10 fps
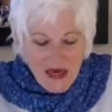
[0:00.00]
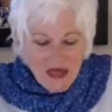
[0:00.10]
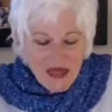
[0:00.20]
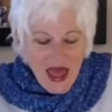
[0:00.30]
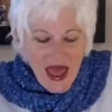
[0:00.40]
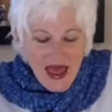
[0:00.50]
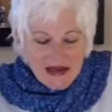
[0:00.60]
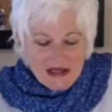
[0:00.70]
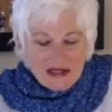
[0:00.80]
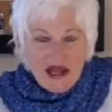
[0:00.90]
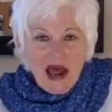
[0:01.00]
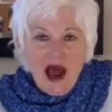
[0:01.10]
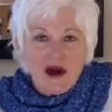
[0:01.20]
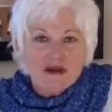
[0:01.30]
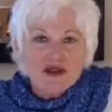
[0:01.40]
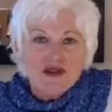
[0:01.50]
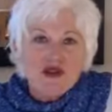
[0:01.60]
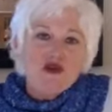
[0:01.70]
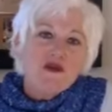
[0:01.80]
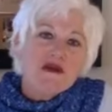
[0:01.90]
that our
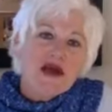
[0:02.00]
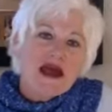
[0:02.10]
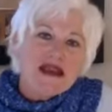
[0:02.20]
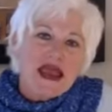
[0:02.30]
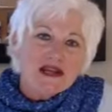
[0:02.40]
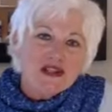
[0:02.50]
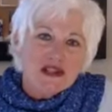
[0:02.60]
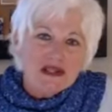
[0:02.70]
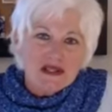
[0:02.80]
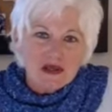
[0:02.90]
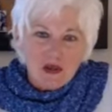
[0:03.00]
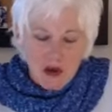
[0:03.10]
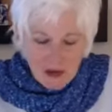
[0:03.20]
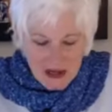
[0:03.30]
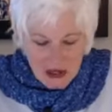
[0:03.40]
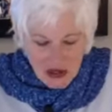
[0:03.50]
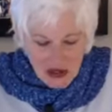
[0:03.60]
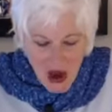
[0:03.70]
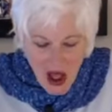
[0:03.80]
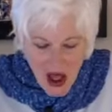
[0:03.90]
Zoom connections will be
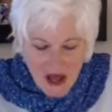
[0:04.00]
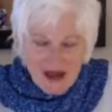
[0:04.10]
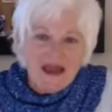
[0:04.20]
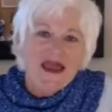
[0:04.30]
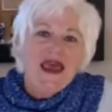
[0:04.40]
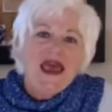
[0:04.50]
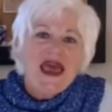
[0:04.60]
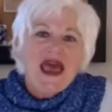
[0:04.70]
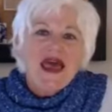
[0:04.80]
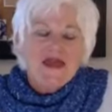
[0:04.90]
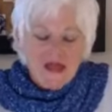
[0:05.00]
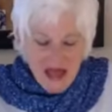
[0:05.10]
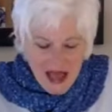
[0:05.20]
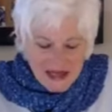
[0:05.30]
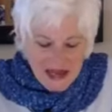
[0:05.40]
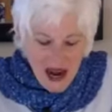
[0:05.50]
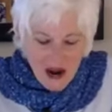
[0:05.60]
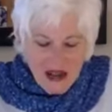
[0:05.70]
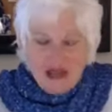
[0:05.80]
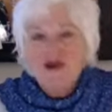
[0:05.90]
strong, and that
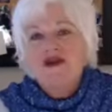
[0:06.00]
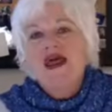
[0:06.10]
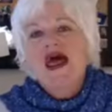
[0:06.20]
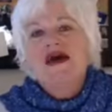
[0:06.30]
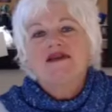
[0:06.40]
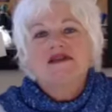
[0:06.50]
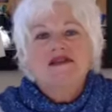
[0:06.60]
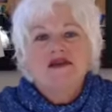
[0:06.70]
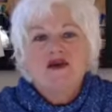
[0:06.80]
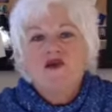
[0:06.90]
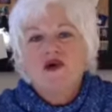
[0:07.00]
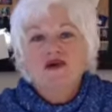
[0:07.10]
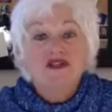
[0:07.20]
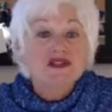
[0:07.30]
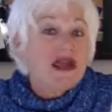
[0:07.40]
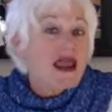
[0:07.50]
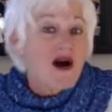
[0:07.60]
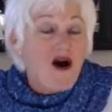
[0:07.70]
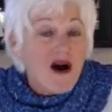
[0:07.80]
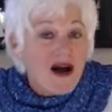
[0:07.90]
our internet will stay
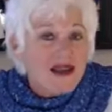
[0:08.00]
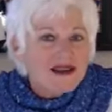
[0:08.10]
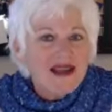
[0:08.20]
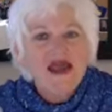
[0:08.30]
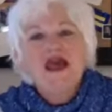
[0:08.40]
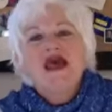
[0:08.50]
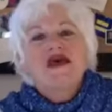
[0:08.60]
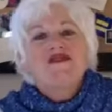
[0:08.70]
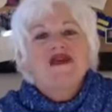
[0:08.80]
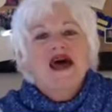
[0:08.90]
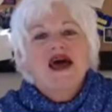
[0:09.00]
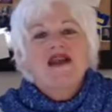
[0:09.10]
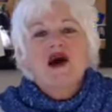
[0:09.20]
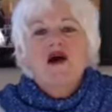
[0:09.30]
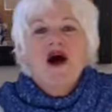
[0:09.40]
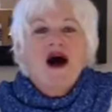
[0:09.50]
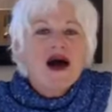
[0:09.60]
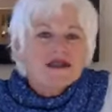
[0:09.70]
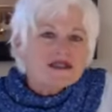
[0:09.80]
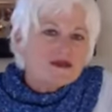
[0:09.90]
on that our
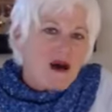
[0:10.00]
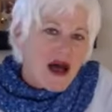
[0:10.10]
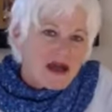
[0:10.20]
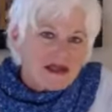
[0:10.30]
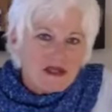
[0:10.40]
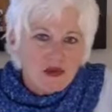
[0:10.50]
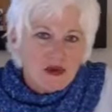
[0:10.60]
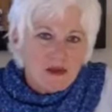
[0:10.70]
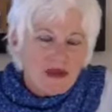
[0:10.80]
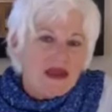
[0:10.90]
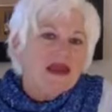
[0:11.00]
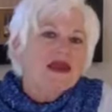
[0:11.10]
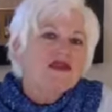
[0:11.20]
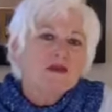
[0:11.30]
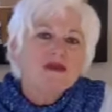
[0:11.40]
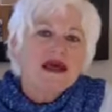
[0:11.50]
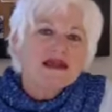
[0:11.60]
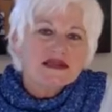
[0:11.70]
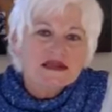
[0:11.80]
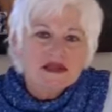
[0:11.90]
hot spots will be in the
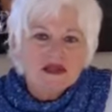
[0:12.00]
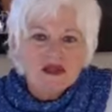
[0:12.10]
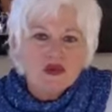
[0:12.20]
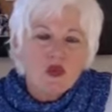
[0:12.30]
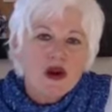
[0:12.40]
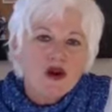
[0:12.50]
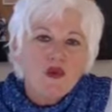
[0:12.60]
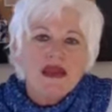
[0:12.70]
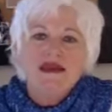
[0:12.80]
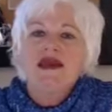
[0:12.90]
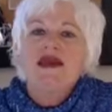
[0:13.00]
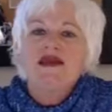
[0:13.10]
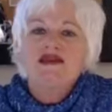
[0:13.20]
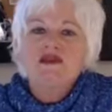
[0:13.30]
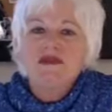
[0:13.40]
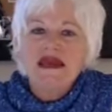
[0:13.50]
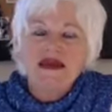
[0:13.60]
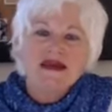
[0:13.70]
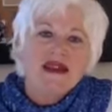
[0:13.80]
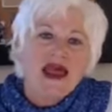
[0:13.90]
places where we need to be
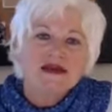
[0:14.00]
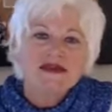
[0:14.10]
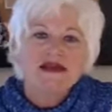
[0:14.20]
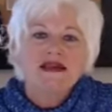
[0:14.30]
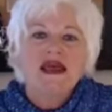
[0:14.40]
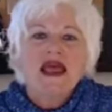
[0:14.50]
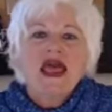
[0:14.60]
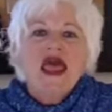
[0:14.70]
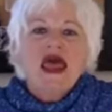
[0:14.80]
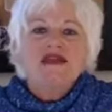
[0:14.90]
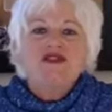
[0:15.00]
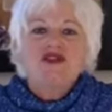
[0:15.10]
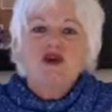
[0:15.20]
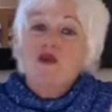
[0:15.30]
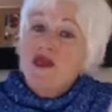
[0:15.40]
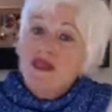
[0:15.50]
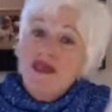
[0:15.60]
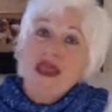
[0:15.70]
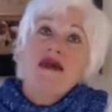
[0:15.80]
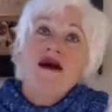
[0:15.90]
connected. And so we
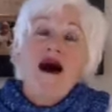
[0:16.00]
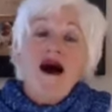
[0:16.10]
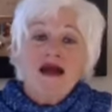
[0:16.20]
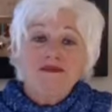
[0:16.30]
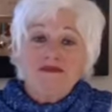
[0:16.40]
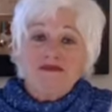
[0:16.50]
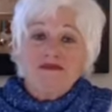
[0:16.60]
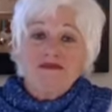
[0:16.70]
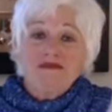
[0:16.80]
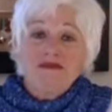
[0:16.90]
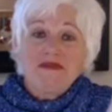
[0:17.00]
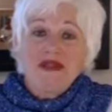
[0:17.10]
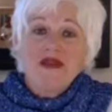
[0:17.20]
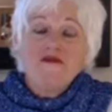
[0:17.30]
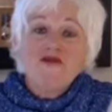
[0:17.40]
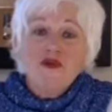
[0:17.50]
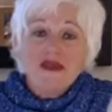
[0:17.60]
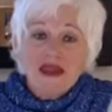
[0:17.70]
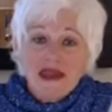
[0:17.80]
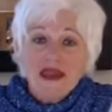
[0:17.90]
thank God for
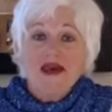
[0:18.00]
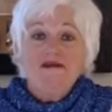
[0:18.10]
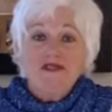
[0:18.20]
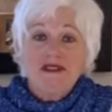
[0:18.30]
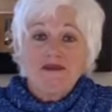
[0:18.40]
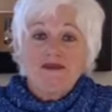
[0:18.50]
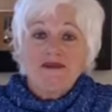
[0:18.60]
the gift,